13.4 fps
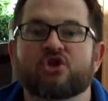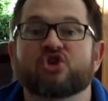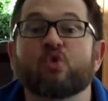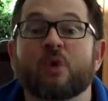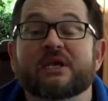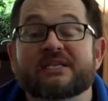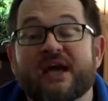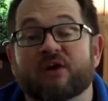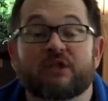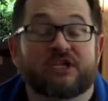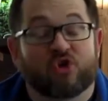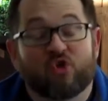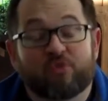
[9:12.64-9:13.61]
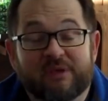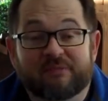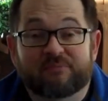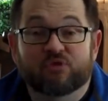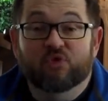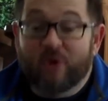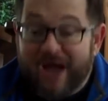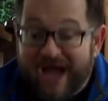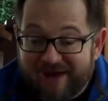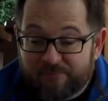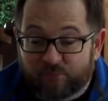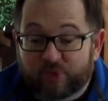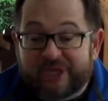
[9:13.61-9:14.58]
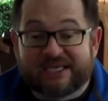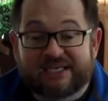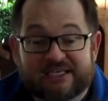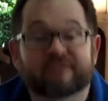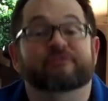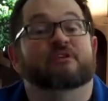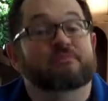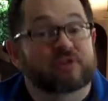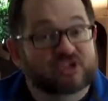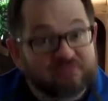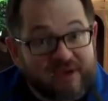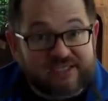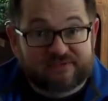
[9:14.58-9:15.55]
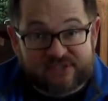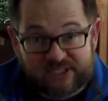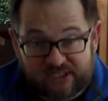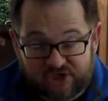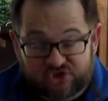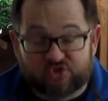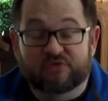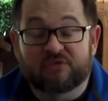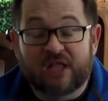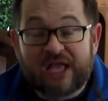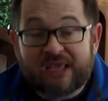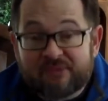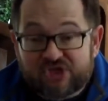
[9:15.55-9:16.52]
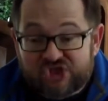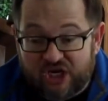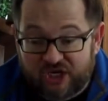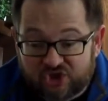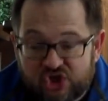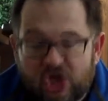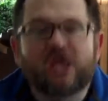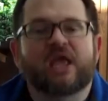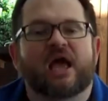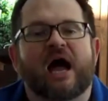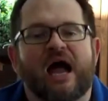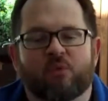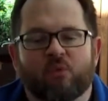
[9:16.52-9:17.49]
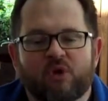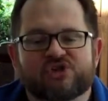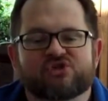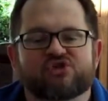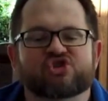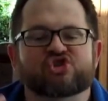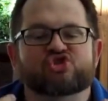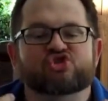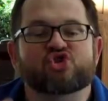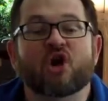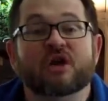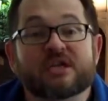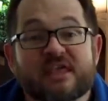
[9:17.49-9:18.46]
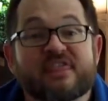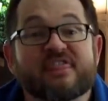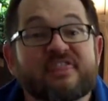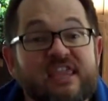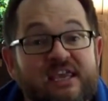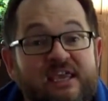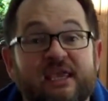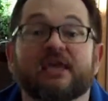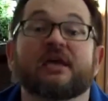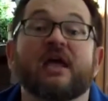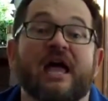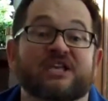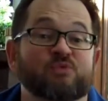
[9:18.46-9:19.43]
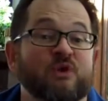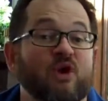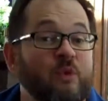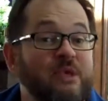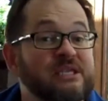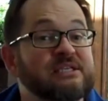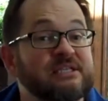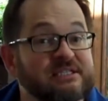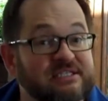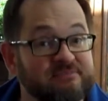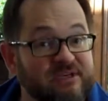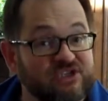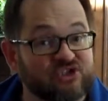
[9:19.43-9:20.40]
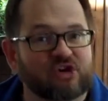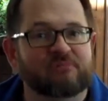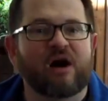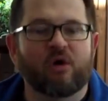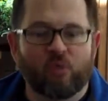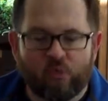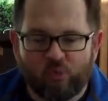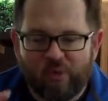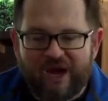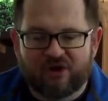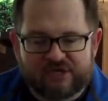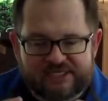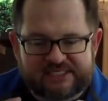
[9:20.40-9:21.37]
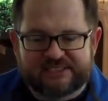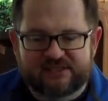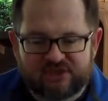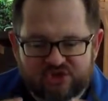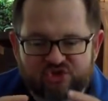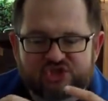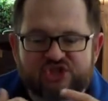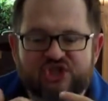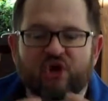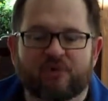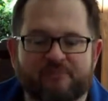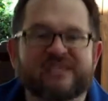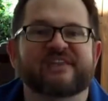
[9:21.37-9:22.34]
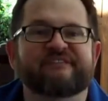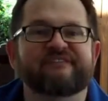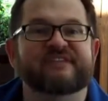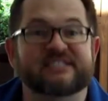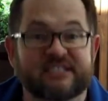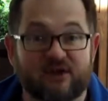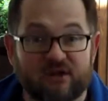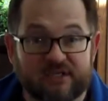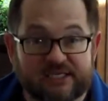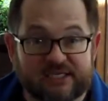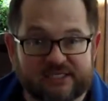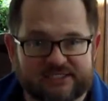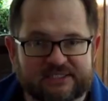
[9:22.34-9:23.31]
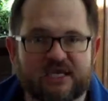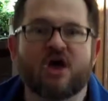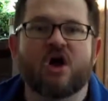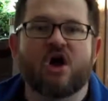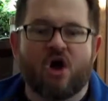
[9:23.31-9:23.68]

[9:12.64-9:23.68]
You undoubtedly know people who bring different perspectives to the issue of climate change. I want you to start thinking as we go into the semester about where does, does their opinion fit in all of this.